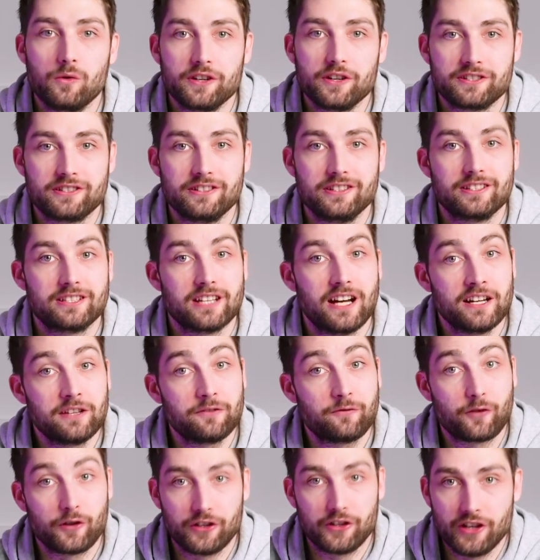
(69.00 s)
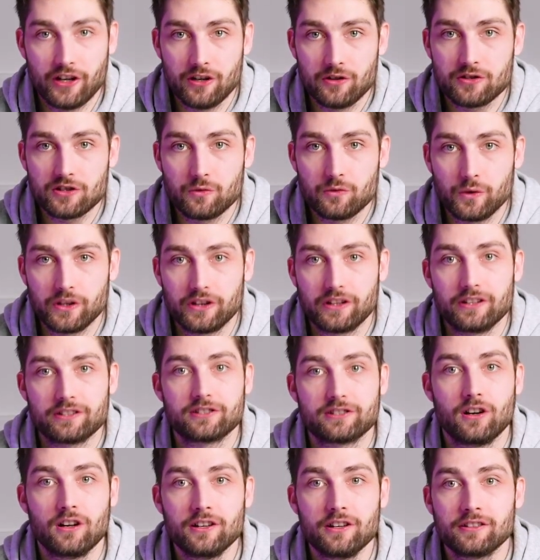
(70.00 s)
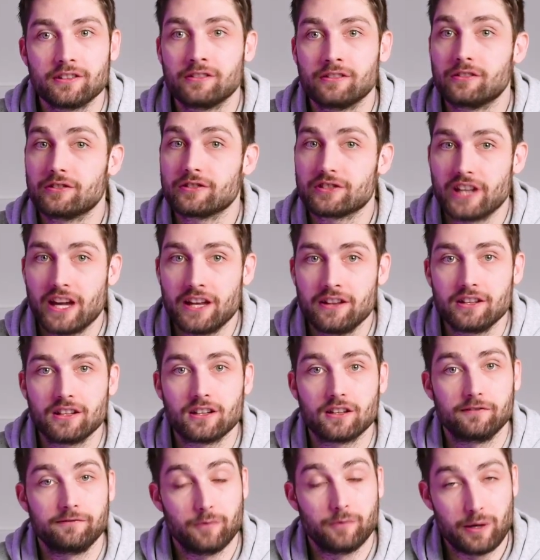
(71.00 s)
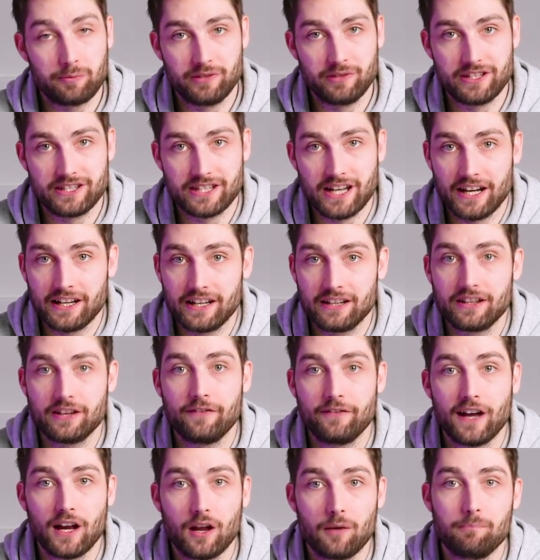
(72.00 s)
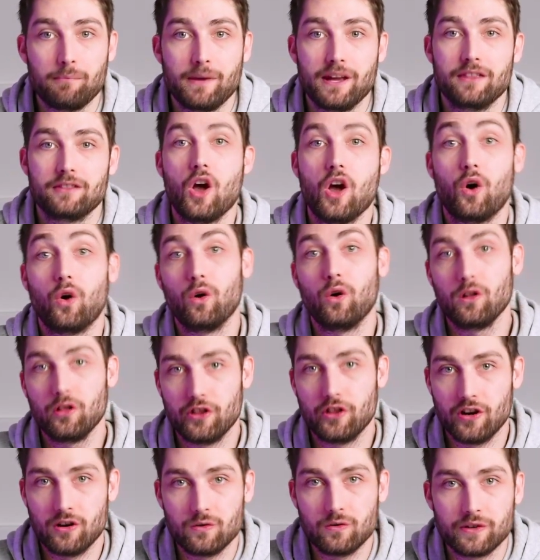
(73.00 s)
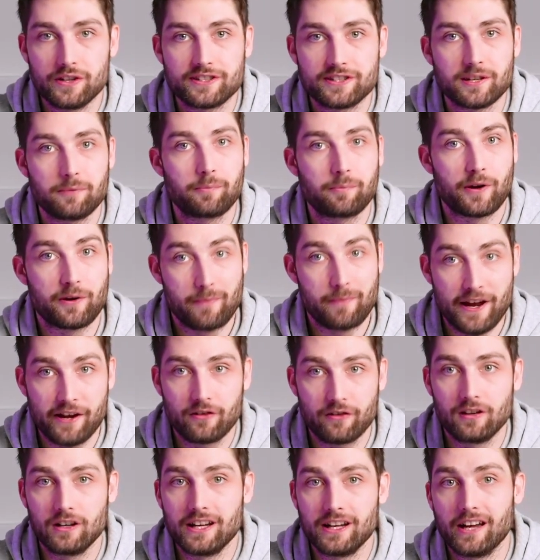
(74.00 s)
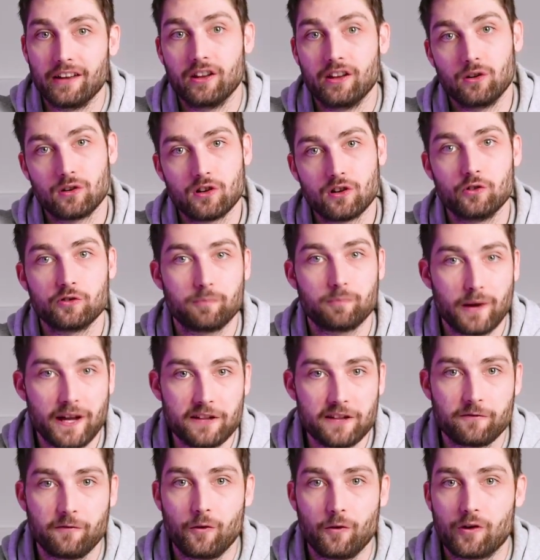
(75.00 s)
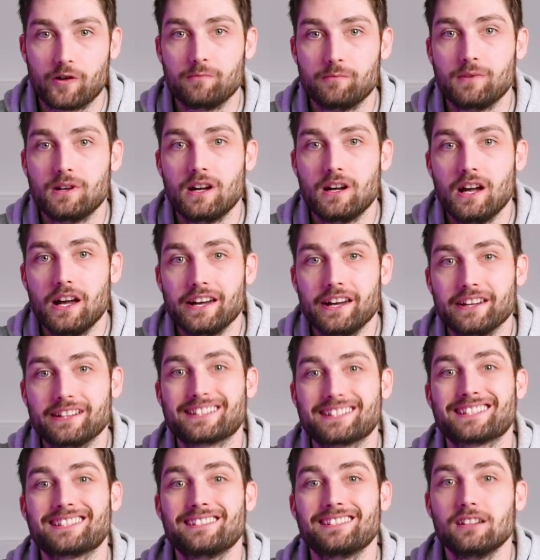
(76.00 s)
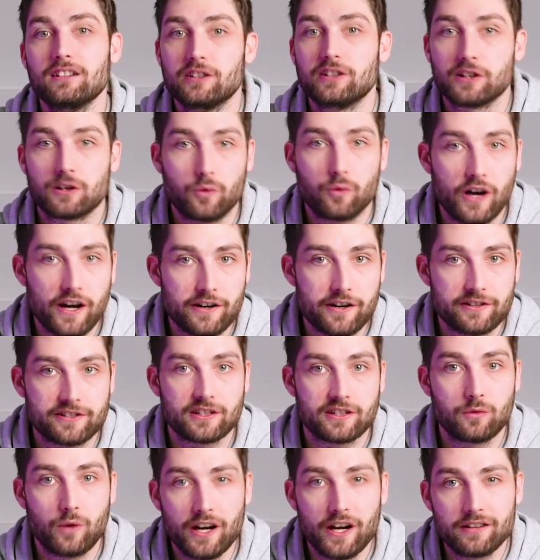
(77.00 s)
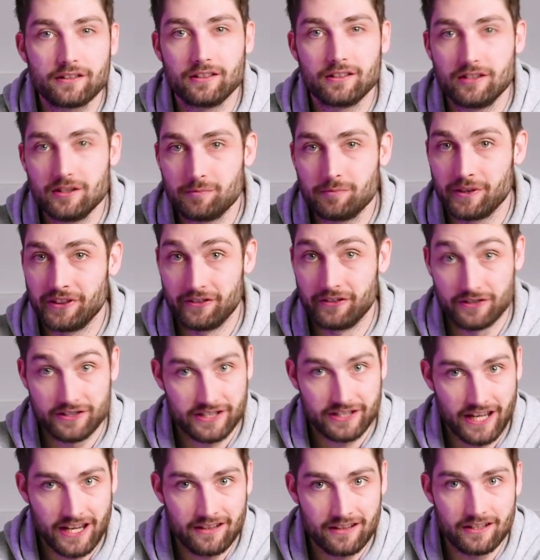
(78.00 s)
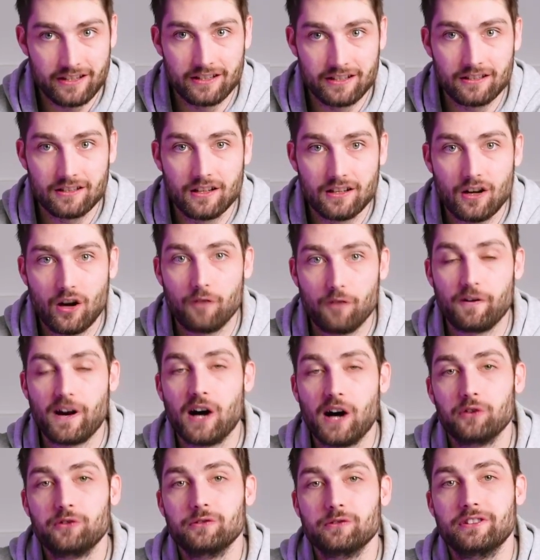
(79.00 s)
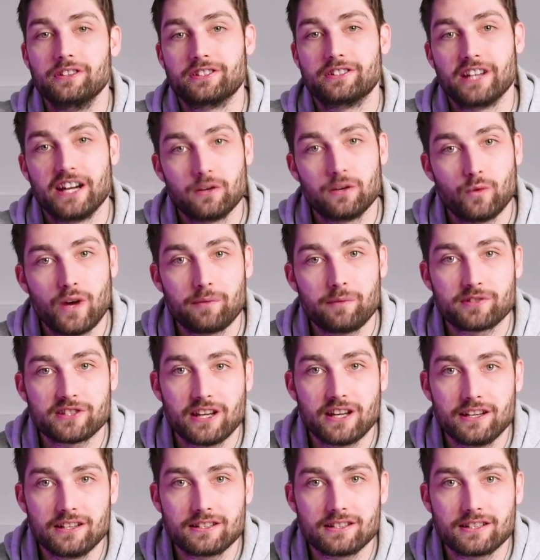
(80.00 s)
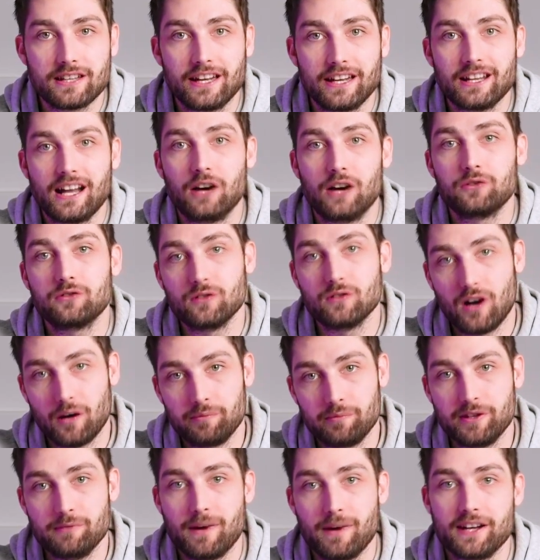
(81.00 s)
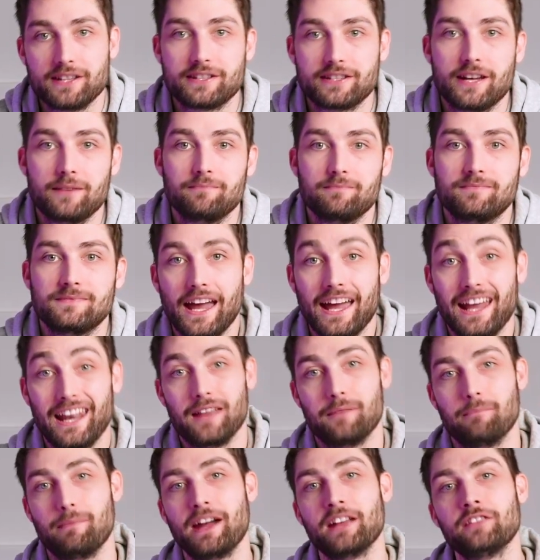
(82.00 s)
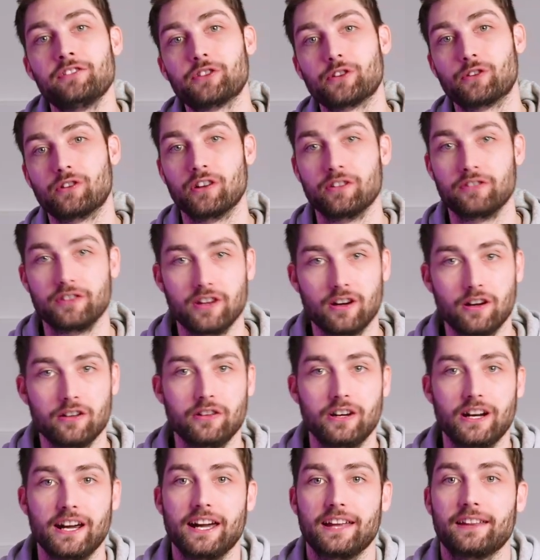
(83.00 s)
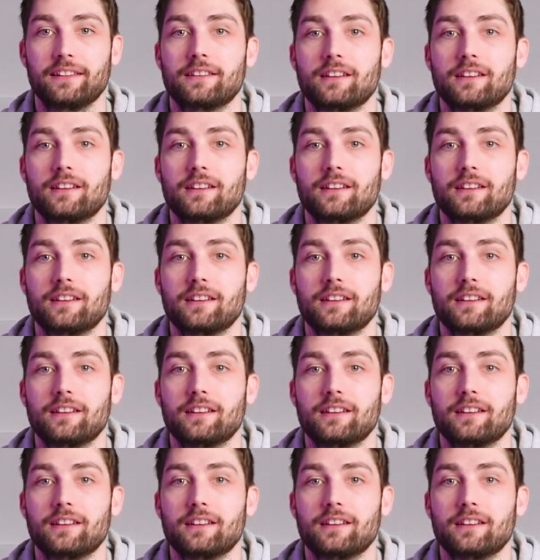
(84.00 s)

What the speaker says: is designed for those with a solid understanding of web design and development. Although it's primarily a no-code platform, it still requires quite a deep understanding of how to design websites and how to optimize them. Elementor, on the other hand,